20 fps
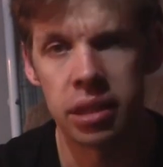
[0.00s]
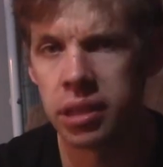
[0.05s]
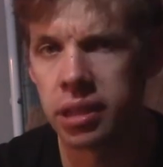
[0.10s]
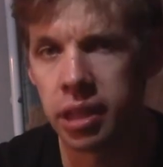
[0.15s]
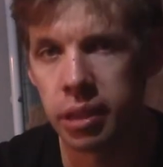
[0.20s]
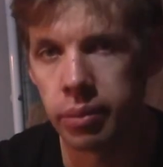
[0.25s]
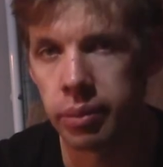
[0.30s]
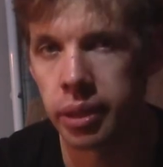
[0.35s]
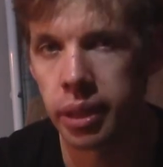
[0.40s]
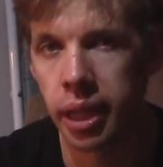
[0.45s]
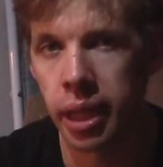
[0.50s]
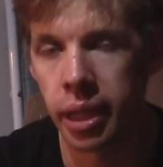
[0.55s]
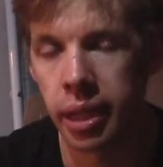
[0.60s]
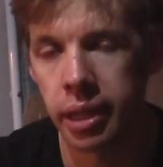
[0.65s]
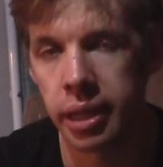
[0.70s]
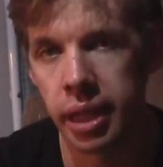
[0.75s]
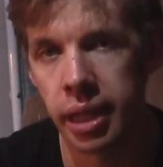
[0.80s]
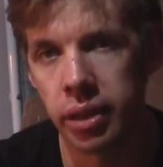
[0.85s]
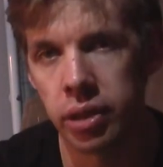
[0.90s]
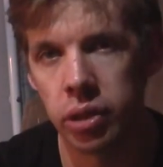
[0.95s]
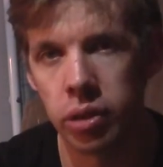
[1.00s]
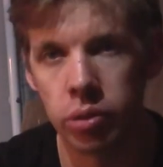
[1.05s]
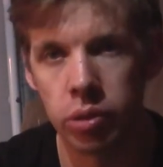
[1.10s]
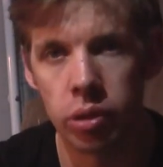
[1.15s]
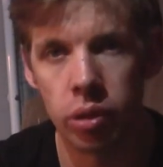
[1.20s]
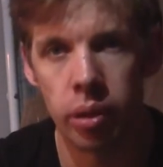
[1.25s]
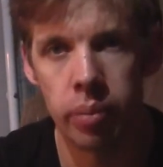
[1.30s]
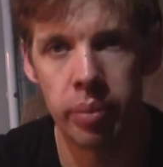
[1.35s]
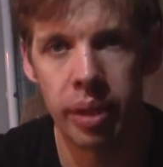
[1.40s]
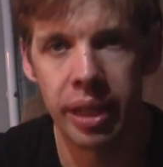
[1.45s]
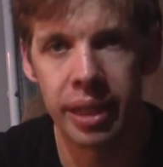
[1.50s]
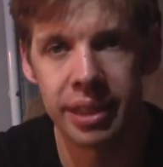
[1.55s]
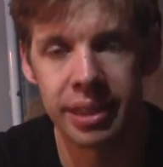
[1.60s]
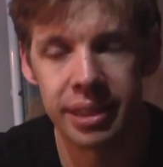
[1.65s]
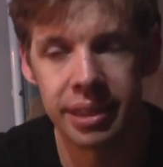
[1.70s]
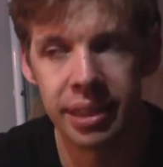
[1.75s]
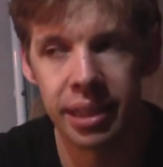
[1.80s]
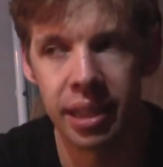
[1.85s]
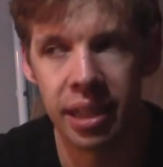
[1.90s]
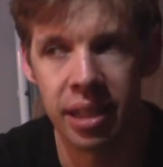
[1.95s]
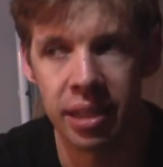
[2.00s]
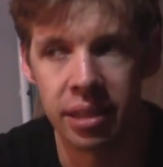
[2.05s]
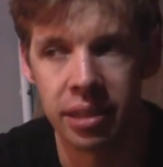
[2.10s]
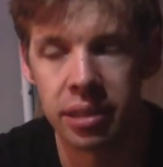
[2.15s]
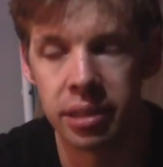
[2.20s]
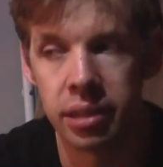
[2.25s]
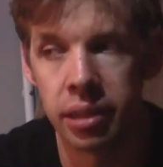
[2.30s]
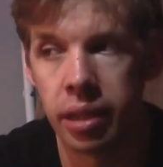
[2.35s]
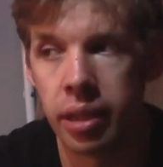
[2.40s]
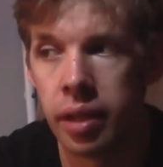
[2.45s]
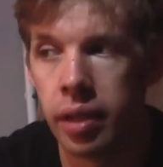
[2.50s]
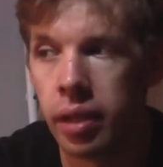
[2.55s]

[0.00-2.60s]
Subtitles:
seem to get attention, so that makes sense,